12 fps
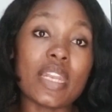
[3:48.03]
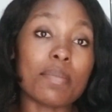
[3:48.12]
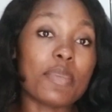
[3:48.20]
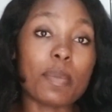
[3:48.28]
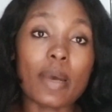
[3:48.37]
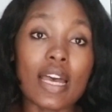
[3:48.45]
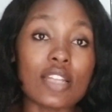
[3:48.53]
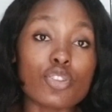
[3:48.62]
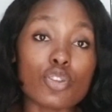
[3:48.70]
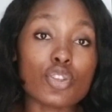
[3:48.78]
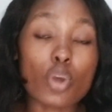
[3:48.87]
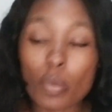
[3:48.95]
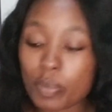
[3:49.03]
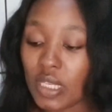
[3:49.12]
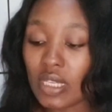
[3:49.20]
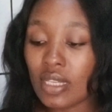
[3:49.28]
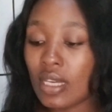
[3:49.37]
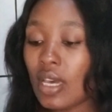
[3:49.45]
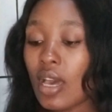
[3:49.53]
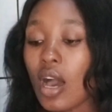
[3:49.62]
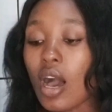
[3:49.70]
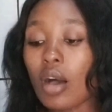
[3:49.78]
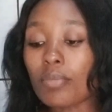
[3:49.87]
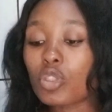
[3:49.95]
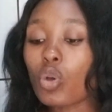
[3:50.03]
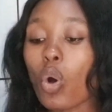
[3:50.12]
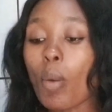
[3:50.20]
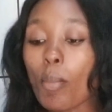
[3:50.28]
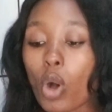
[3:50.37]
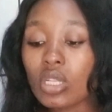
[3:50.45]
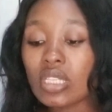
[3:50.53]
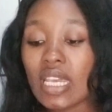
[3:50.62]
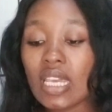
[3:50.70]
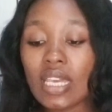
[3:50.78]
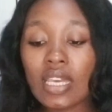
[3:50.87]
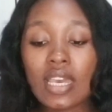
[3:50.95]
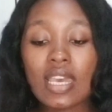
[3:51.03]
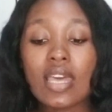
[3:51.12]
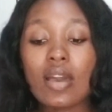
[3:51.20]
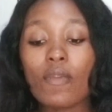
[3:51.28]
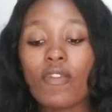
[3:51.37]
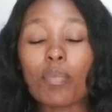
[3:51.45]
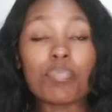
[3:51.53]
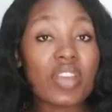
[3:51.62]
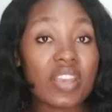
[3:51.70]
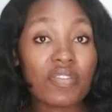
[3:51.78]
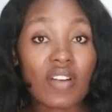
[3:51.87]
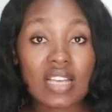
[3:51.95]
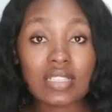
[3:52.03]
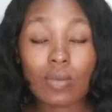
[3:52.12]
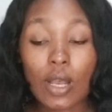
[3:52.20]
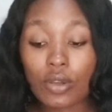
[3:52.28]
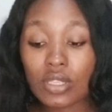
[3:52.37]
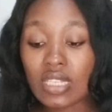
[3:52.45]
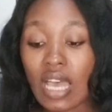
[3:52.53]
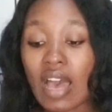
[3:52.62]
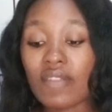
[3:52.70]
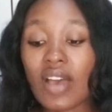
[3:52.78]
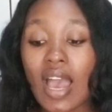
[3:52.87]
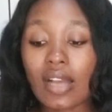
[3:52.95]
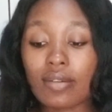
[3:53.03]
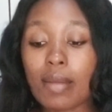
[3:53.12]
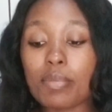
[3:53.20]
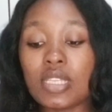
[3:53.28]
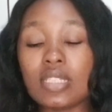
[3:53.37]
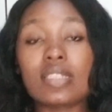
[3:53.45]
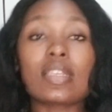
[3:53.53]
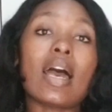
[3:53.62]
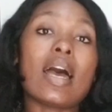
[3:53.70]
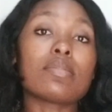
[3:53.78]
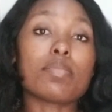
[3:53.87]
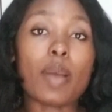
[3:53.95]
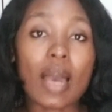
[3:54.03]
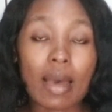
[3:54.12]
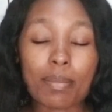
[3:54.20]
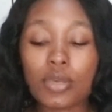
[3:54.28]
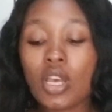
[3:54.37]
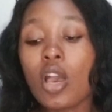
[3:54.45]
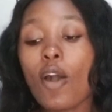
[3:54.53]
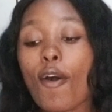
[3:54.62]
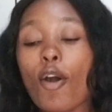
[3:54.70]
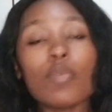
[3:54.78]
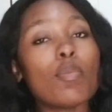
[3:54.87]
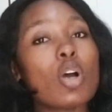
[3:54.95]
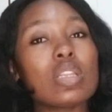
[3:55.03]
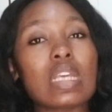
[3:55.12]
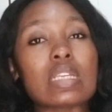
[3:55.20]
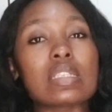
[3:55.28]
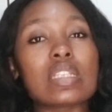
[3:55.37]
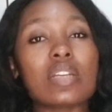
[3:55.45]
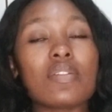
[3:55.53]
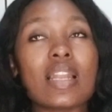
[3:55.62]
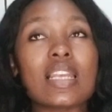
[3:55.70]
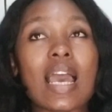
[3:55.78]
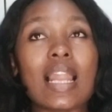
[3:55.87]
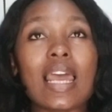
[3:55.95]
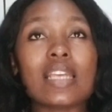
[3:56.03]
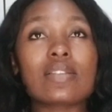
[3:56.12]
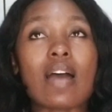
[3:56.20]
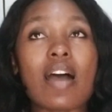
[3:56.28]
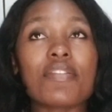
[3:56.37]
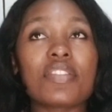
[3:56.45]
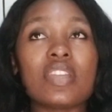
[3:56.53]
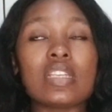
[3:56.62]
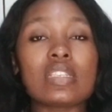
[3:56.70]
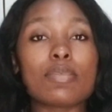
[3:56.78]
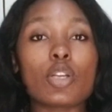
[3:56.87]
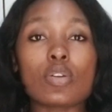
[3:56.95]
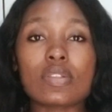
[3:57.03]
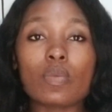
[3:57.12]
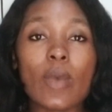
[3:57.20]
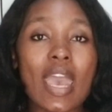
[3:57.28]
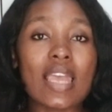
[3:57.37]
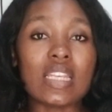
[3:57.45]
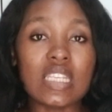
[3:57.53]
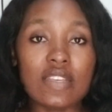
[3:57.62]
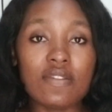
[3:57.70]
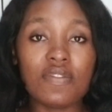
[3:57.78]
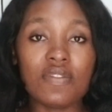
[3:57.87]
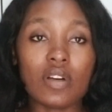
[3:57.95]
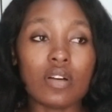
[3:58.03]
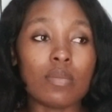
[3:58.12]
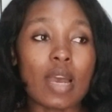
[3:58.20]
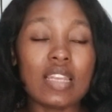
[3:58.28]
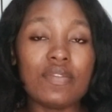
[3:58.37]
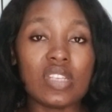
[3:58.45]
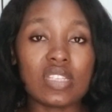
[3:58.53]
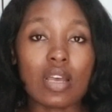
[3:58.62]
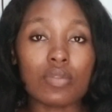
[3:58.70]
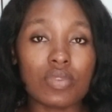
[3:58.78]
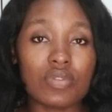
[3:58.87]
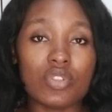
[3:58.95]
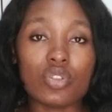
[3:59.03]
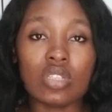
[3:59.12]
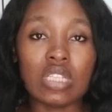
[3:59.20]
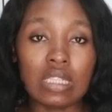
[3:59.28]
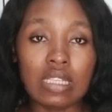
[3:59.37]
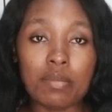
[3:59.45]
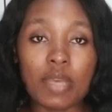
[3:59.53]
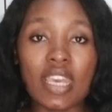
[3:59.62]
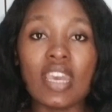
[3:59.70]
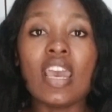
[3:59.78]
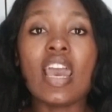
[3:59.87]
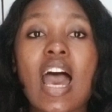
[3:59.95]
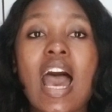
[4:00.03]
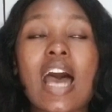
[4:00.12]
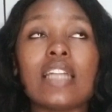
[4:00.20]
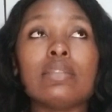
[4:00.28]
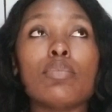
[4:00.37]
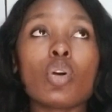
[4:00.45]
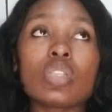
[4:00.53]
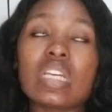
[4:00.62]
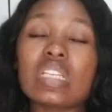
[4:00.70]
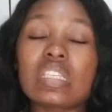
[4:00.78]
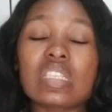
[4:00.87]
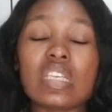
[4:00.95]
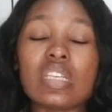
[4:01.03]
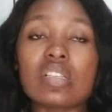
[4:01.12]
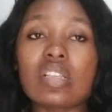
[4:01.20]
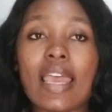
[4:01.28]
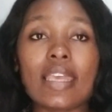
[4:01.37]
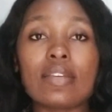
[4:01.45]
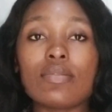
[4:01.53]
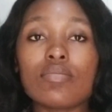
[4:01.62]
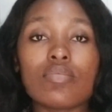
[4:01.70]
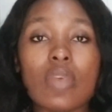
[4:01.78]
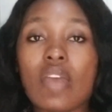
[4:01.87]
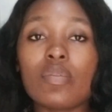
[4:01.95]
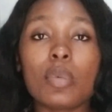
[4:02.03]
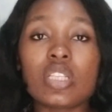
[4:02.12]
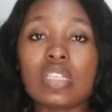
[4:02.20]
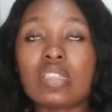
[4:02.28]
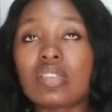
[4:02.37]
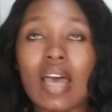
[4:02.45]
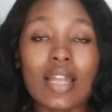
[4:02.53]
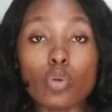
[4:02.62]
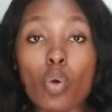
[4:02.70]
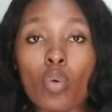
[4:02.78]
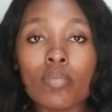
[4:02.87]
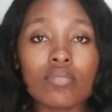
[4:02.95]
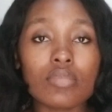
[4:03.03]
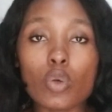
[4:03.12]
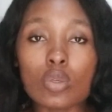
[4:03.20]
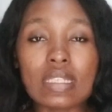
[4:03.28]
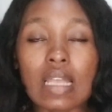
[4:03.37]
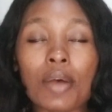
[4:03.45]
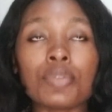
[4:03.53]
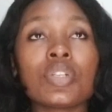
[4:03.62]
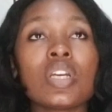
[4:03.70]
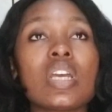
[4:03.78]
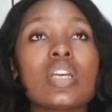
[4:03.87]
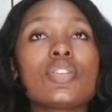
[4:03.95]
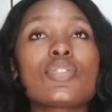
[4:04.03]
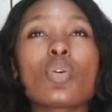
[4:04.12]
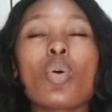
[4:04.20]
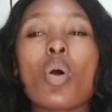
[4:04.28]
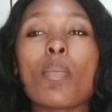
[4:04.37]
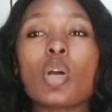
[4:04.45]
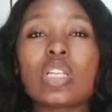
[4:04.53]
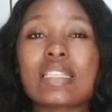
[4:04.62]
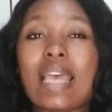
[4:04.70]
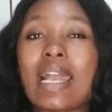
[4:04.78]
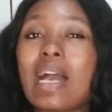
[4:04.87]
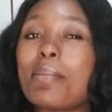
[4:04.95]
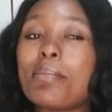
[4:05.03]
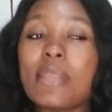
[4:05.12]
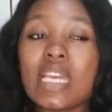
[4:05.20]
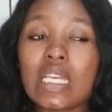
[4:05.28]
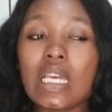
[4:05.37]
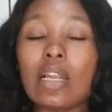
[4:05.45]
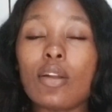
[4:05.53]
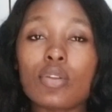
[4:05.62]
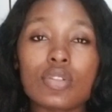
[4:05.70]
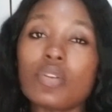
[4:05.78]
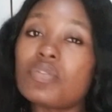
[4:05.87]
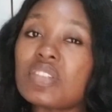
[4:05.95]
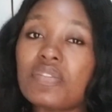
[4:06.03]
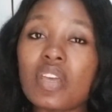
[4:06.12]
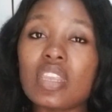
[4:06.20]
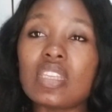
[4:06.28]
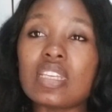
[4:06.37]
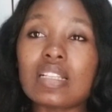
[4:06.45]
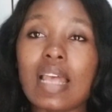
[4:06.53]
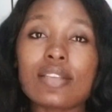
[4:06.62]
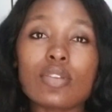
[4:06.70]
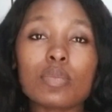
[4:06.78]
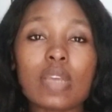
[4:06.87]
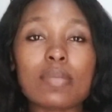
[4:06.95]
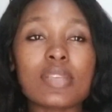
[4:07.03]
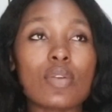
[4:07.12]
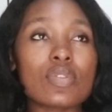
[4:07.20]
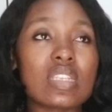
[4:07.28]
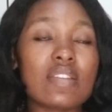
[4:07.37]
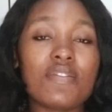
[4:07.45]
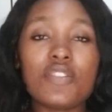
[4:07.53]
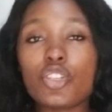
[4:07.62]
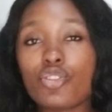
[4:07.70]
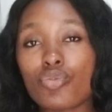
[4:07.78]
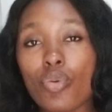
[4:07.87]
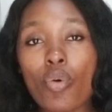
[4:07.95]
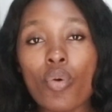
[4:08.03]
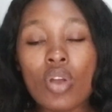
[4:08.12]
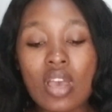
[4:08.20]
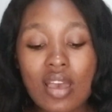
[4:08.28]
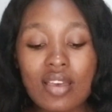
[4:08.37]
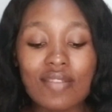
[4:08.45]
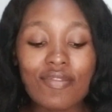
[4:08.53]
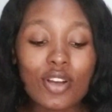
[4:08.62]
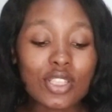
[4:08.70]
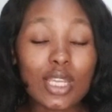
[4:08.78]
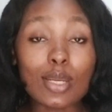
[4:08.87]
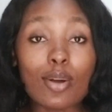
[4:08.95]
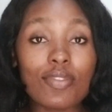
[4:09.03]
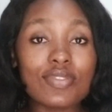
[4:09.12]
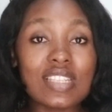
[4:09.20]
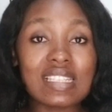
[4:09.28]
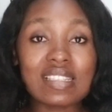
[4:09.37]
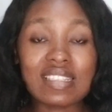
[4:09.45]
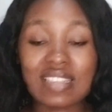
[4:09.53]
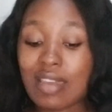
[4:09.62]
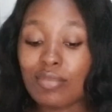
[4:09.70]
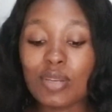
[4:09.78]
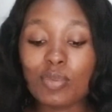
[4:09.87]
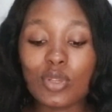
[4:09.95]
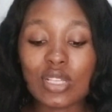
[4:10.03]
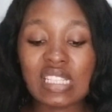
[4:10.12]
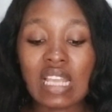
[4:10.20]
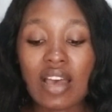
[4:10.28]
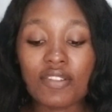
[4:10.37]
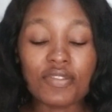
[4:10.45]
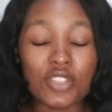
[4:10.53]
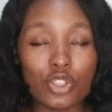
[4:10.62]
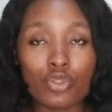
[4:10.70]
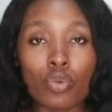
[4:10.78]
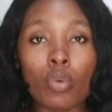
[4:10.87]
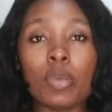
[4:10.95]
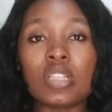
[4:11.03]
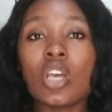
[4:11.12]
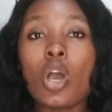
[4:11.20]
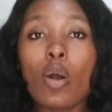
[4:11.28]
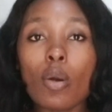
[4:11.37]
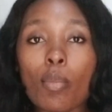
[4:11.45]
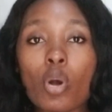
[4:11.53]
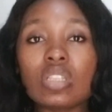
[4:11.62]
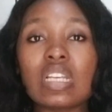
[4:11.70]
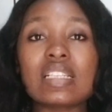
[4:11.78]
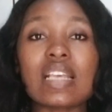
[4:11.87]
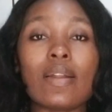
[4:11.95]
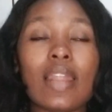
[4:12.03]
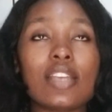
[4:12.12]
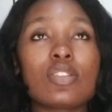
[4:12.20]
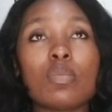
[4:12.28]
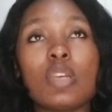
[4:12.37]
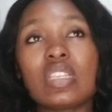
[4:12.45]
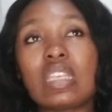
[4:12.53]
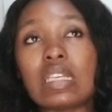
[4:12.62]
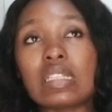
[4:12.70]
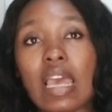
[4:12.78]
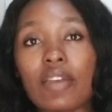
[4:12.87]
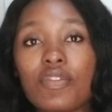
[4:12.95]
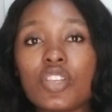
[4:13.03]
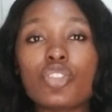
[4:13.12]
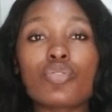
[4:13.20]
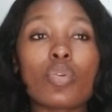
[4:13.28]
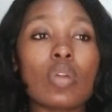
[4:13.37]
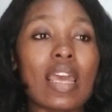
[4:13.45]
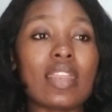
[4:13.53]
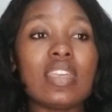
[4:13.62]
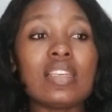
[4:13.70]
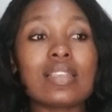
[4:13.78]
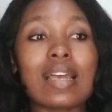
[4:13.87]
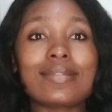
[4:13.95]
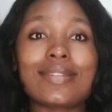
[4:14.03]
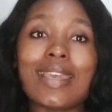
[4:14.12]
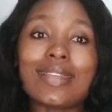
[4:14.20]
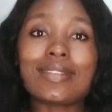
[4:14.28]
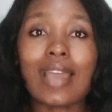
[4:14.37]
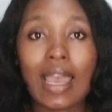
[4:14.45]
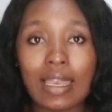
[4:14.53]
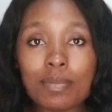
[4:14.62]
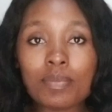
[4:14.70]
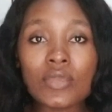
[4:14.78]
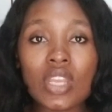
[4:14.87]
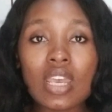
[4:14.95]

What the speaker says: and paper and just copy. So on Monday for breakfast we're going to have akra beans and pap. On Mondays, generally, I like to have things because where I live in the southwest region in Limbe, and Mondays is like everybody's at home, goes down. So on Mondays, I can make a lot of different things. Like sometimes I'll say fish roll. Funny enough, this timetable doesn't have fish roll, but on Mondays, I like to make things like fish roll, like things that take time.